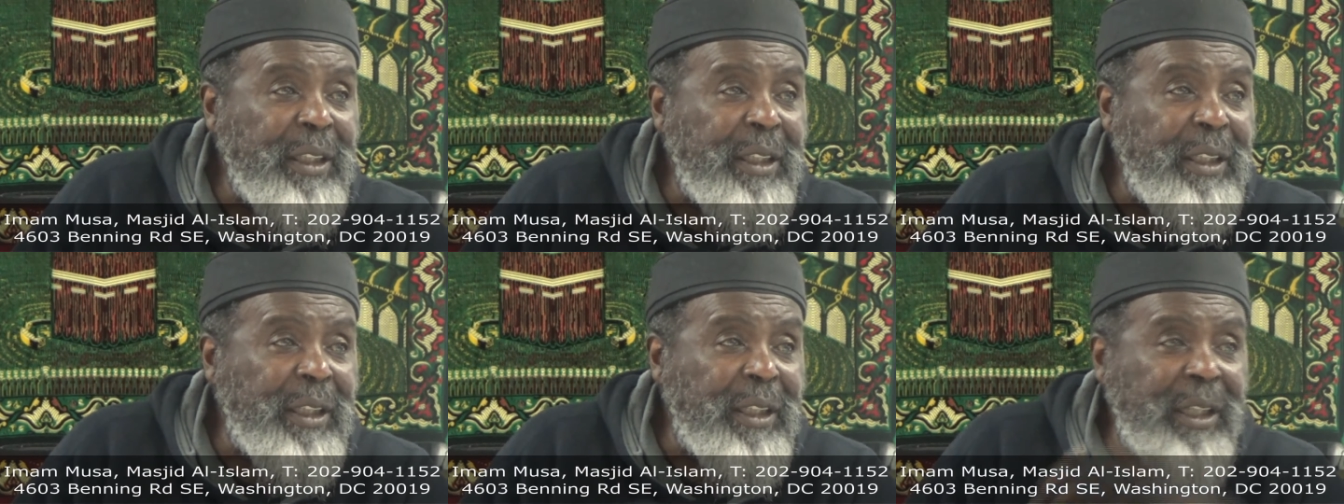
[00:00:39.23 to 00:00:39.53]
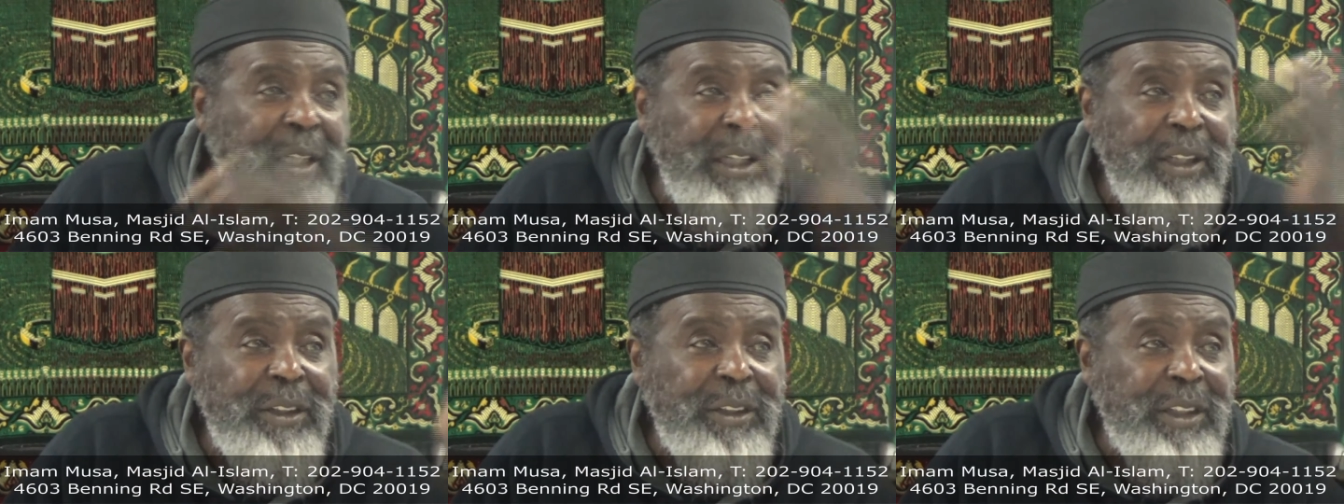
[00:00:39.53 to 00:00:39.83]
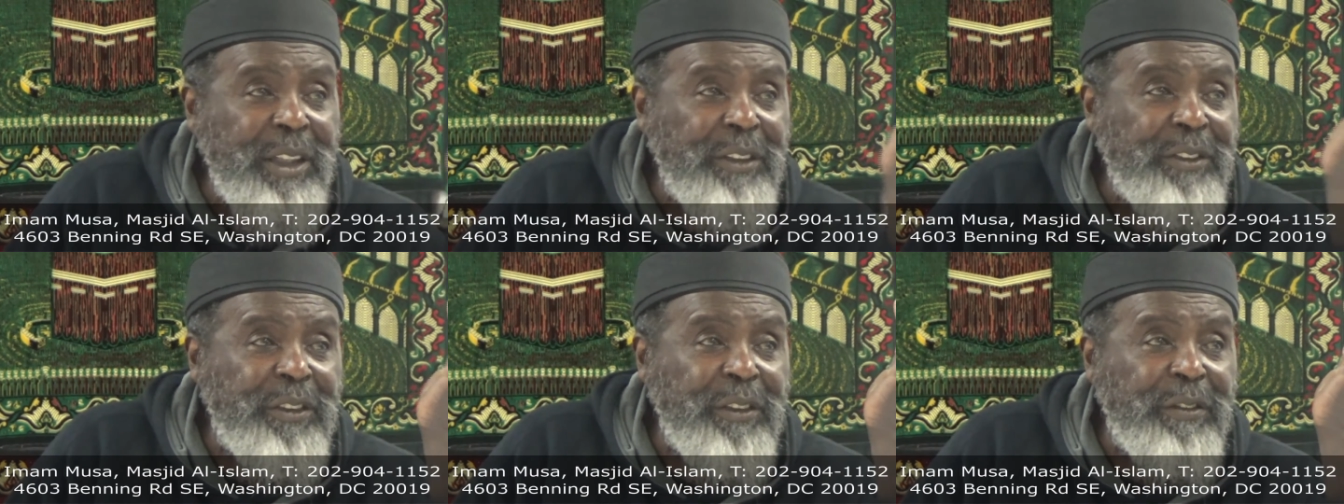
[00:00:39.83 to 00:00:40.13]
And they
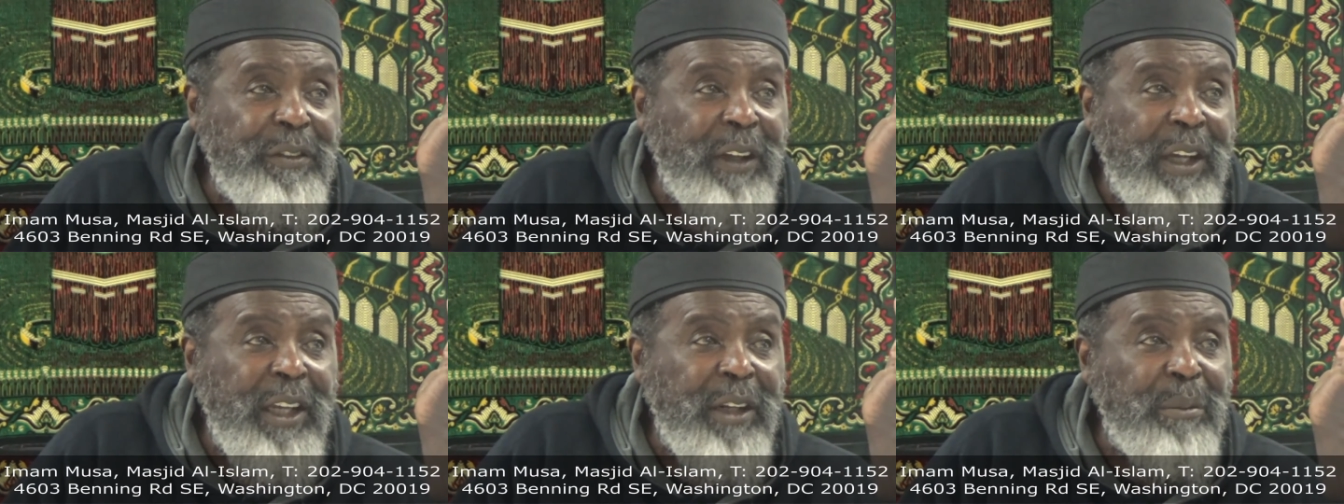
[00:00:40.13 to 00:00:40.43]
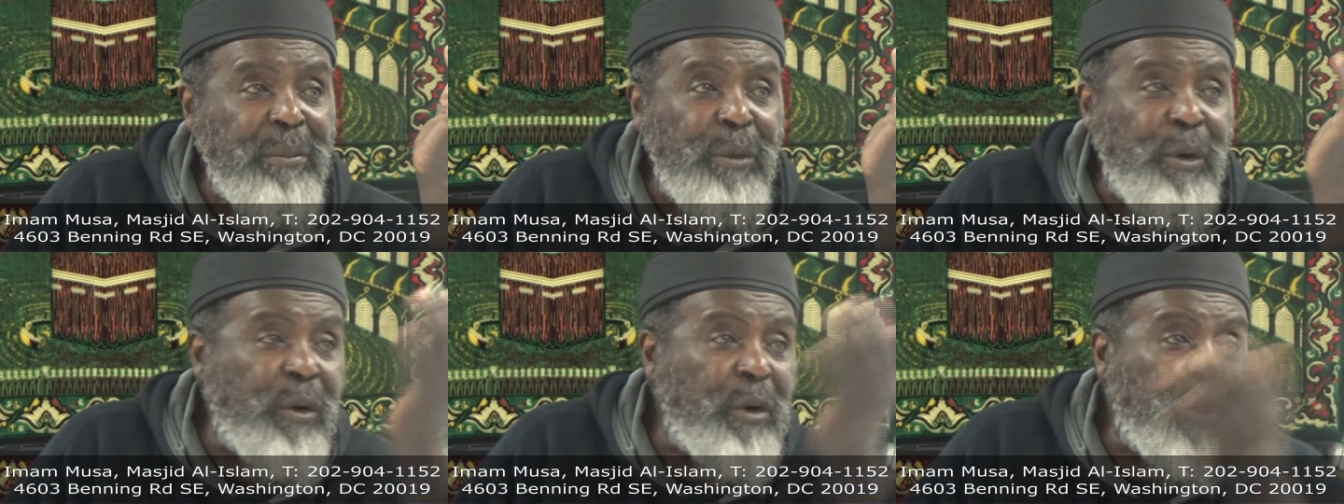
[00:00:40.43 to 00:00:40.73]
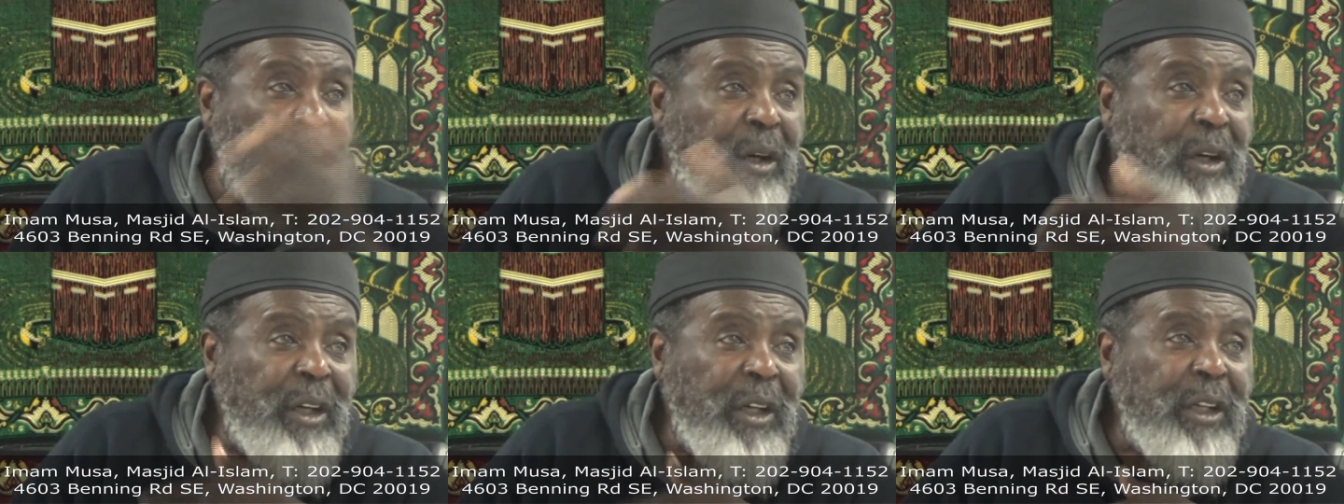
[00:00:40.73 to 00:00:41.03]
testified
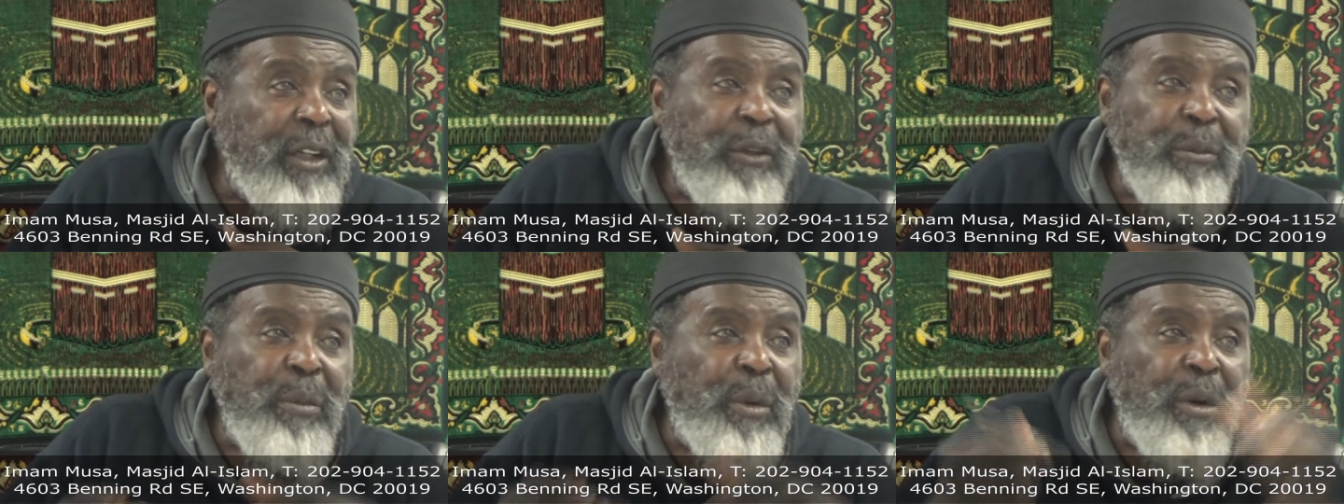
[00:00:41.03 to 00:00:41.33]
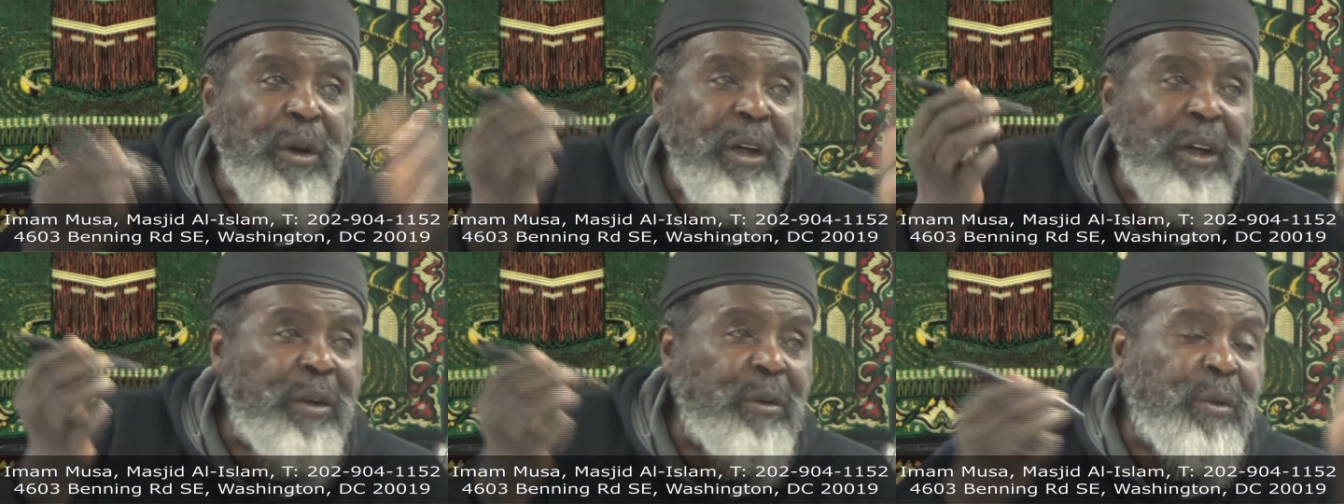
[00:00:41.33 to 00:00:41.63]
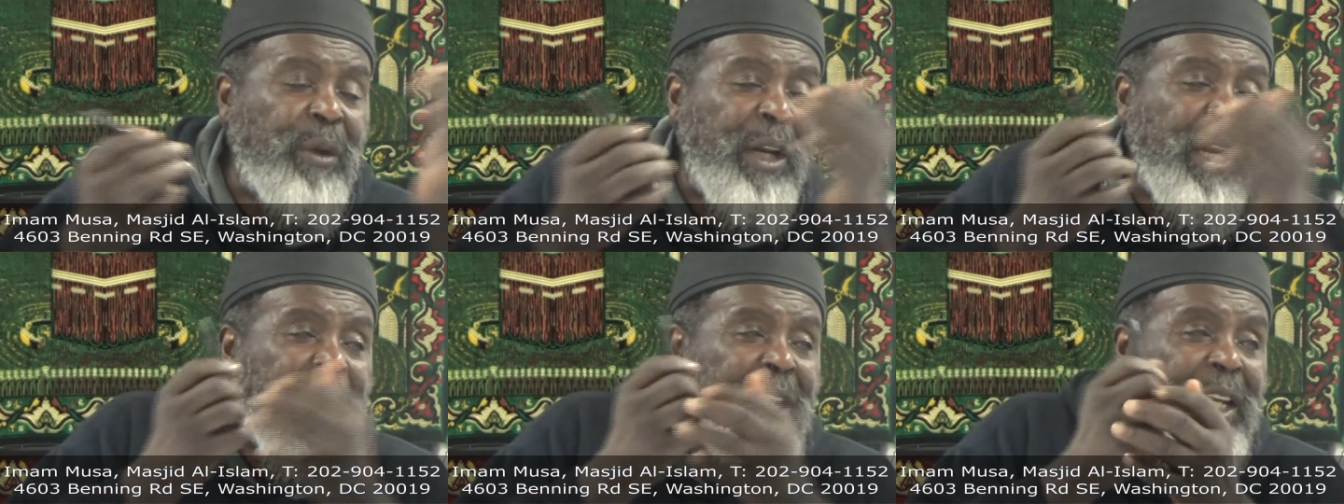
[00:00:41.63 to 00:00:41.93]
more, more than
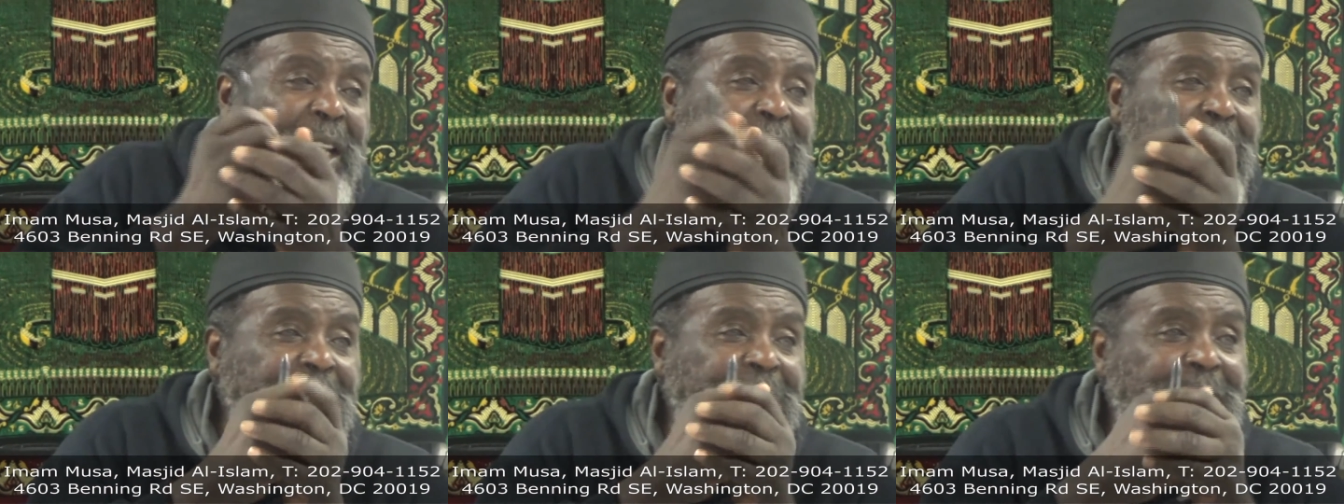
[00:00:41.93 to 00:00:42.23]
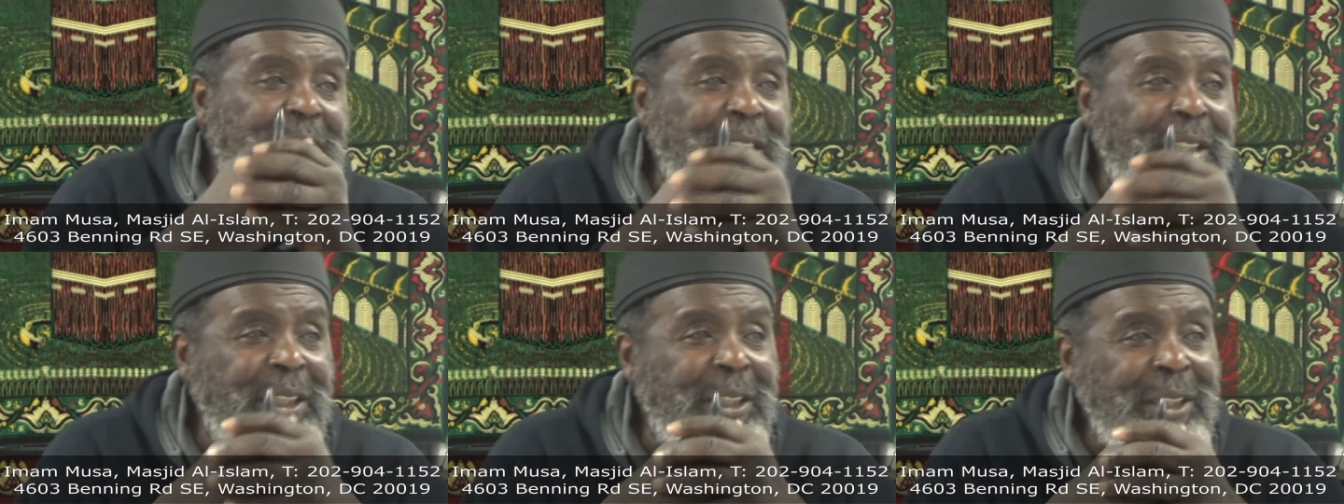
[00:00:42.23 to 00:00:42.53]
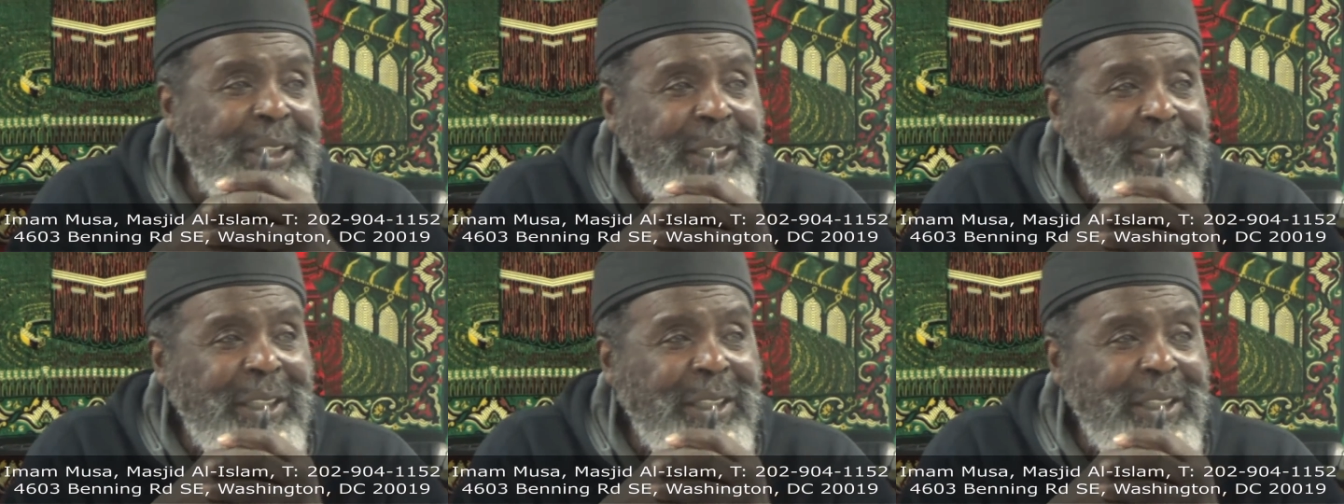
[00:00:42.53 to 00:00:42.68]
what I need to,